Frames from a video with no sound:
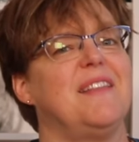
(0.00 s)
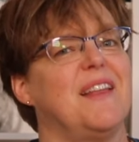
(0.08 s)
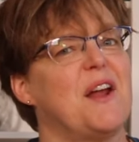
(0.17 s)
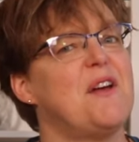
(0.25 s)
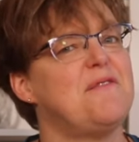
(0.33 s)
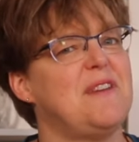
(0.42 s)

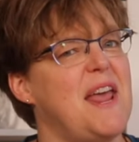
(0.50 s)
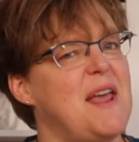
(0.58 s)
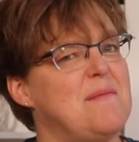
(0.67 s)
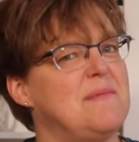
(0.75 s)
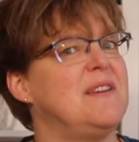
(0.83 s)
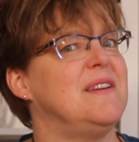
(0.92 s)
that I've
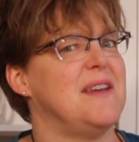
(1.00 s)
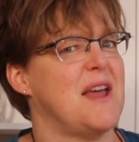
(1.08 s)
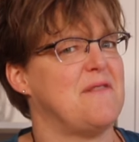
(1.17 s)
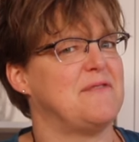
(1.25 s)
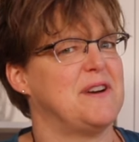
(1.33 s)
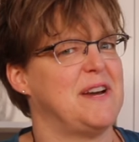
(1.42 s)
named
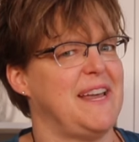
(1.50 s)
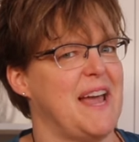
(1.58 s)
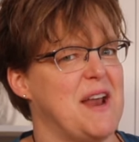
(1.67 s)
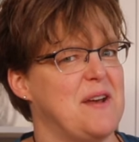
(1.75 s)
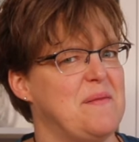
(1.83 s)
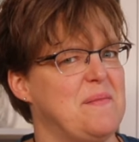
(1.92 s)
Never
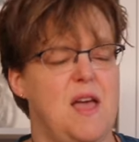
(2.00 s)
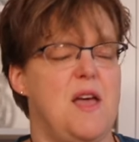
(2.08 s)
Again.